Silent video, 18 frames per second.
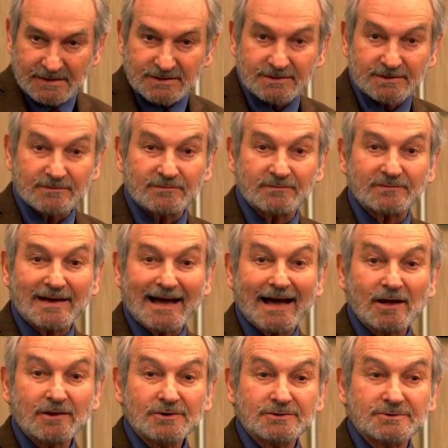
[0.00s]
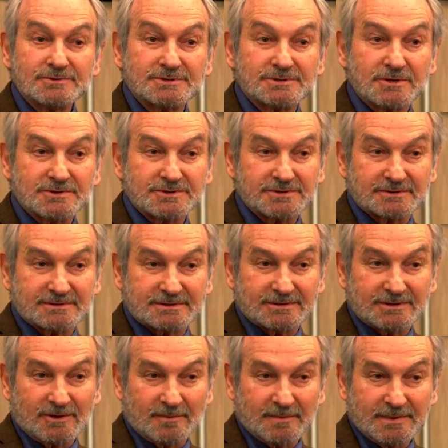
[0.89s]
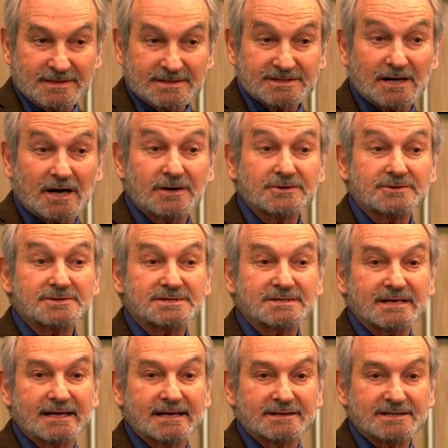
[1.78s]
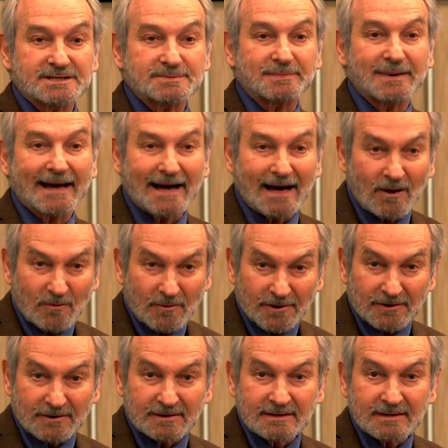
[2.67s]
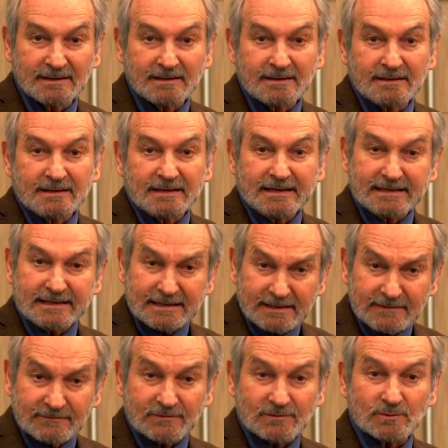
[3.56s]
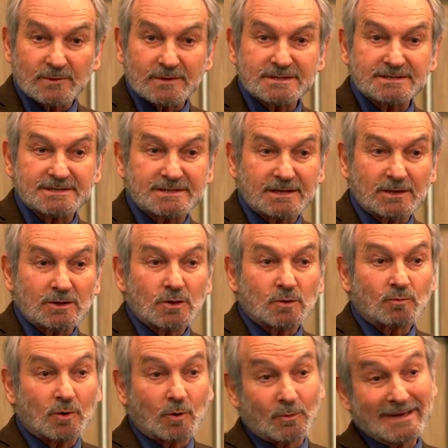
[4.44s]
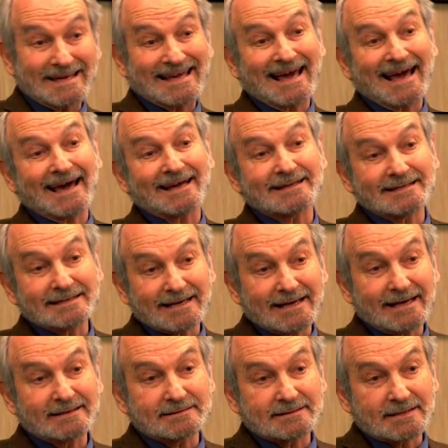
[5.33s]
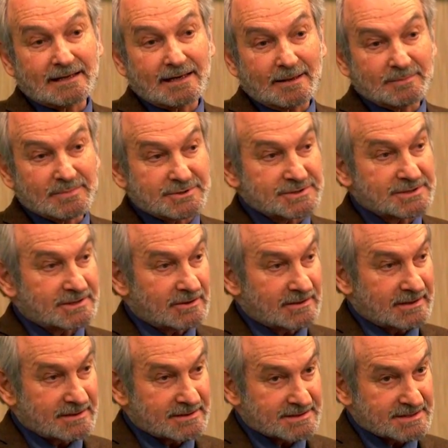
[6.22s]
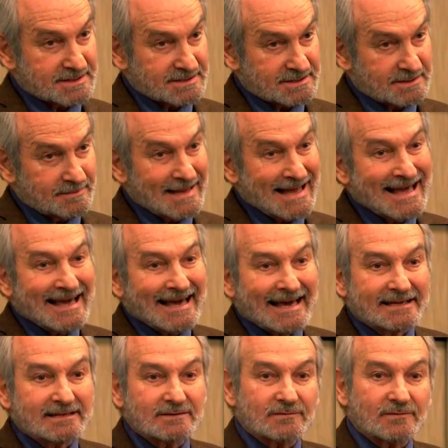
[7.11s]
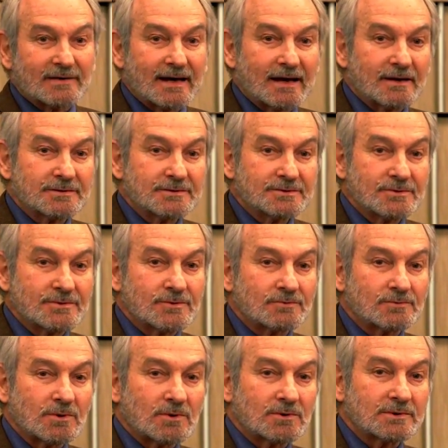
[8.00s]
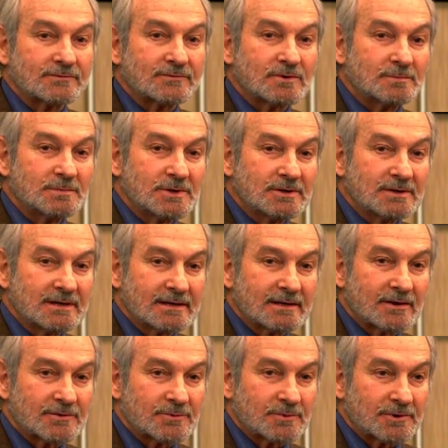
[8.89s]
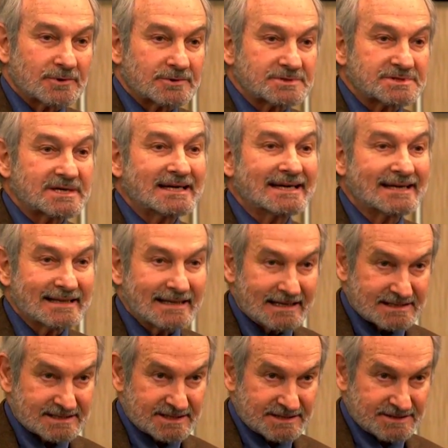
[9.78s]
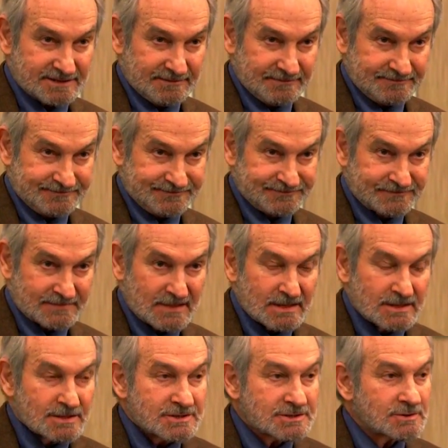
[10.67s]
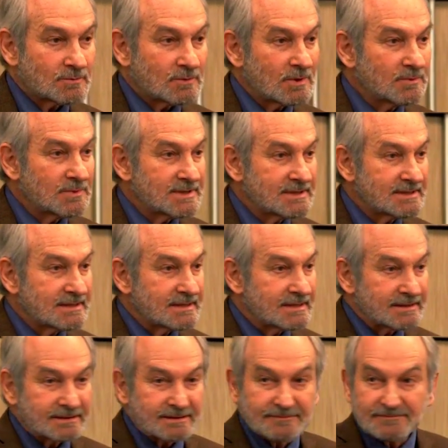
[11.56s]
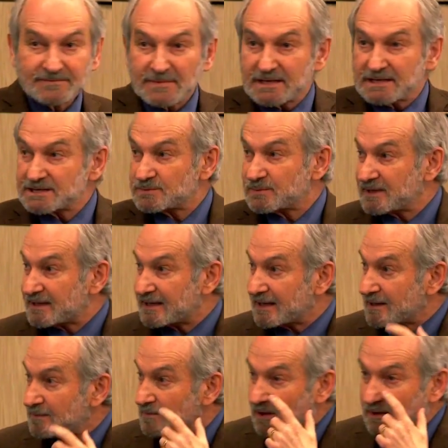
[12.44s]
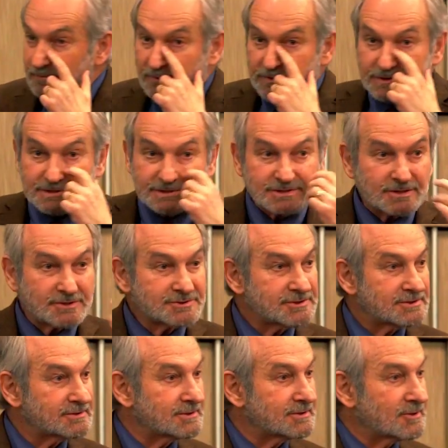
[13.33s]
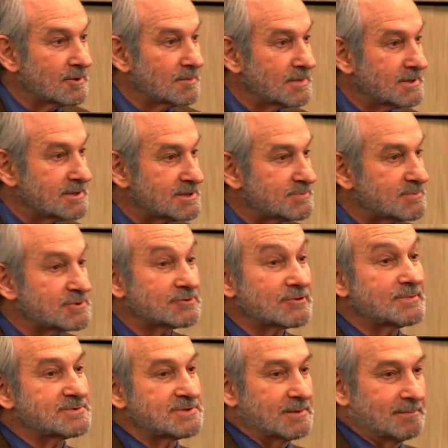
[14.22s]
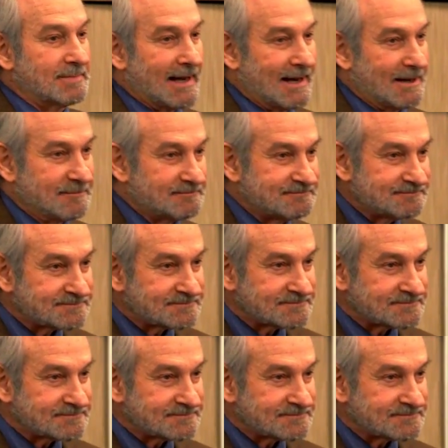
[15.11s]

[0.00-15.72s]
to value social determinants, understand its power in influencing what we can and can't accomplish in our health system, and to value the role of community health workers in that system? So what we did is we came up with a social determinants prescription pad.